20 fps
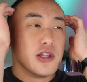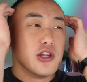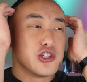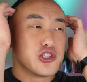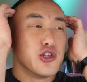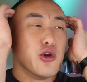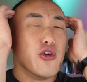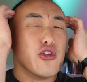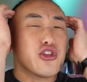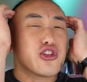
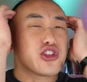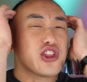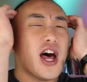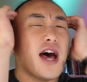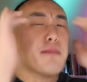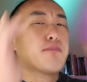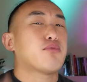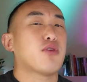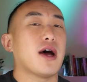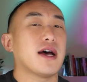there's no
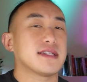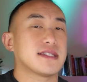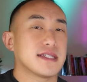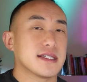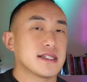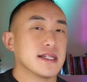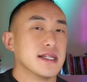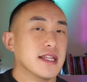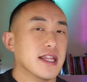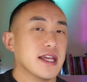thought
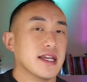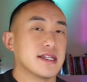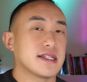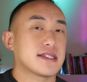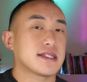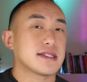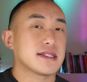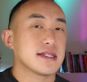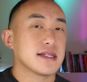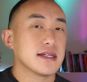process in
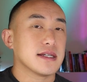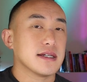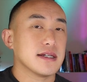this.